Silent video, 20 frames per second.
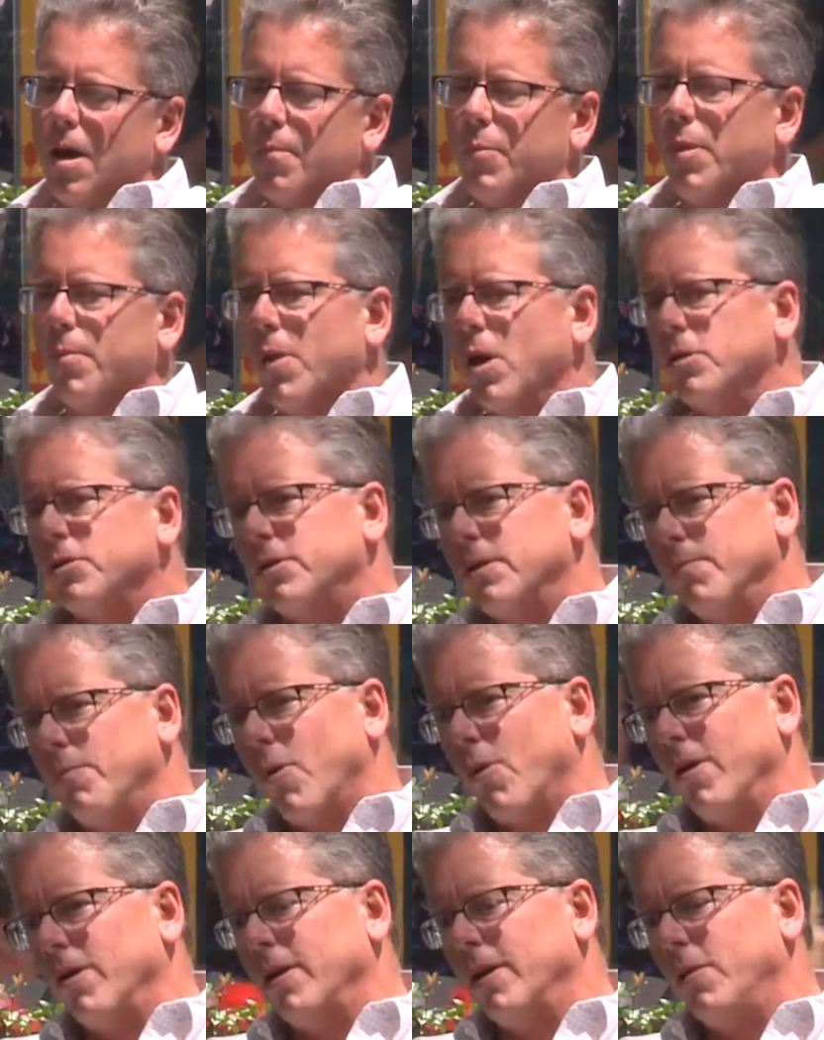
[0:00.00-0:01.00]
But most
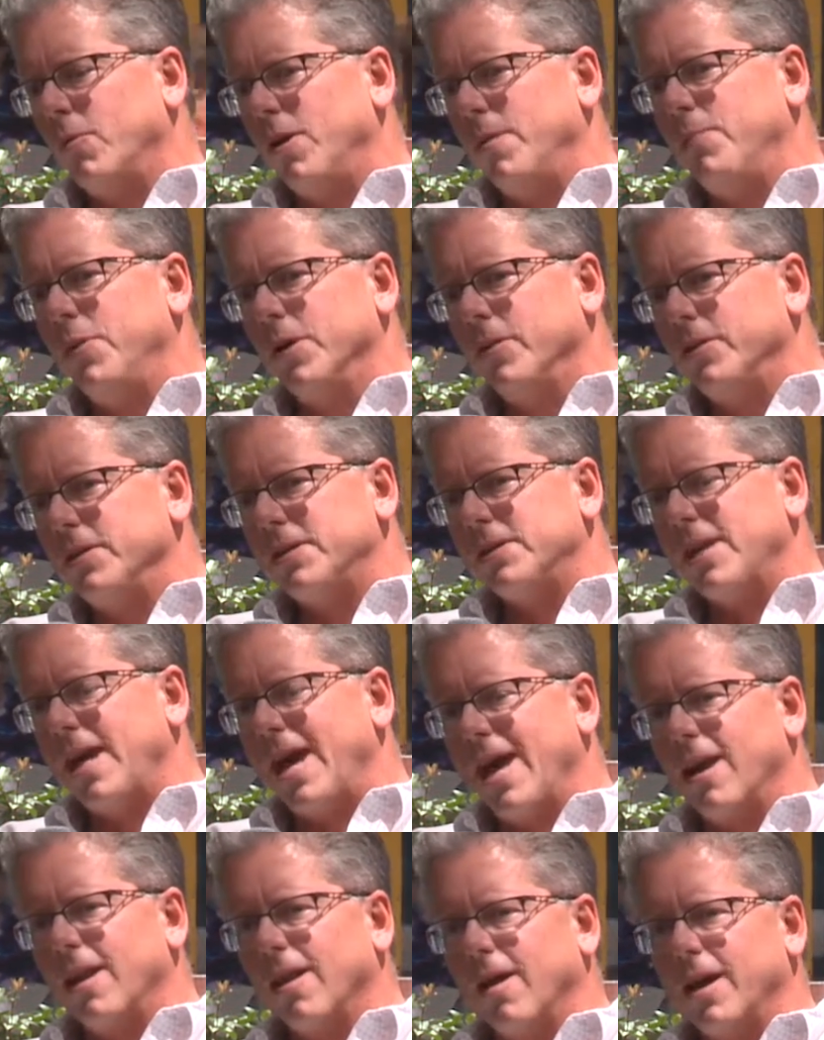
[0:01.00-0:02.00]
importantly, we build the
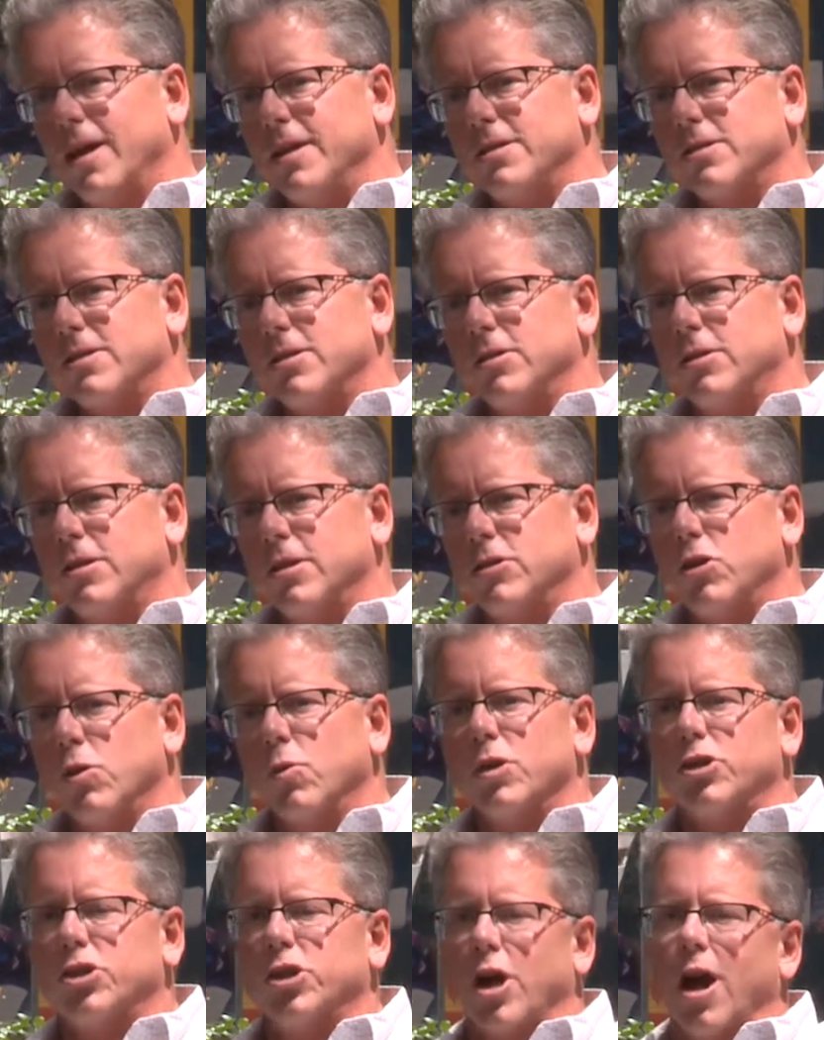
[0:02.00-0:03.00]
satellites to
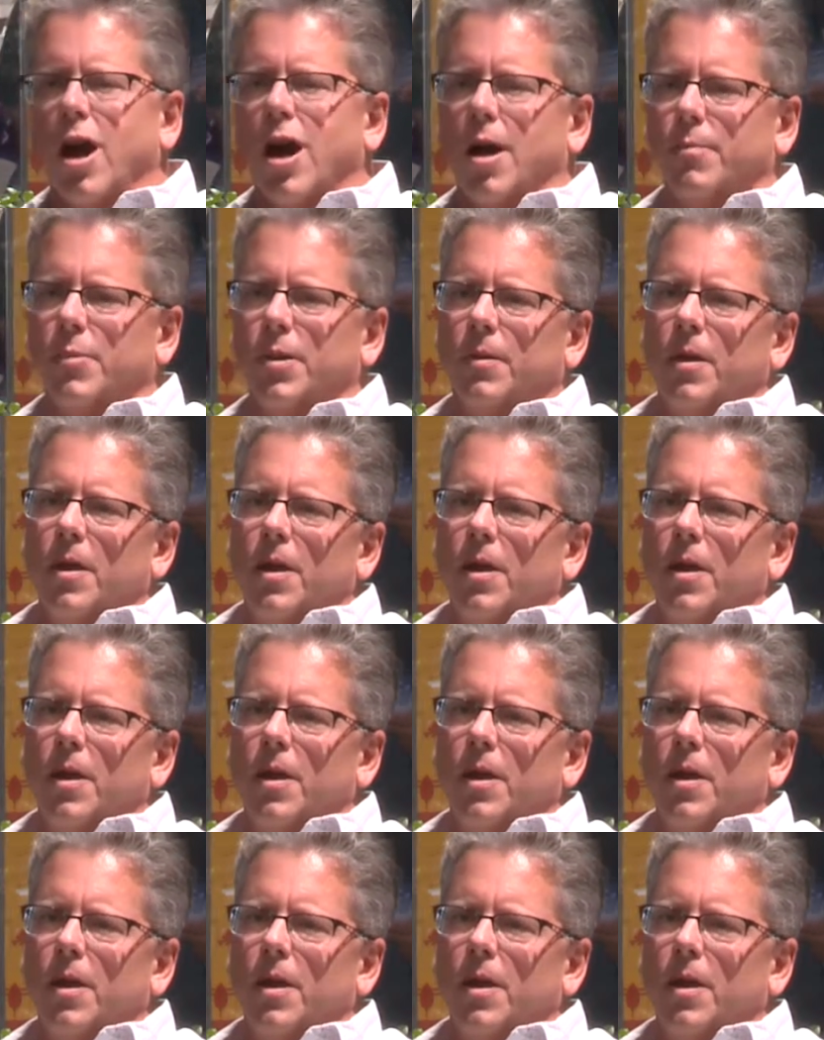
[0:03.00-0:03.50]
do a job.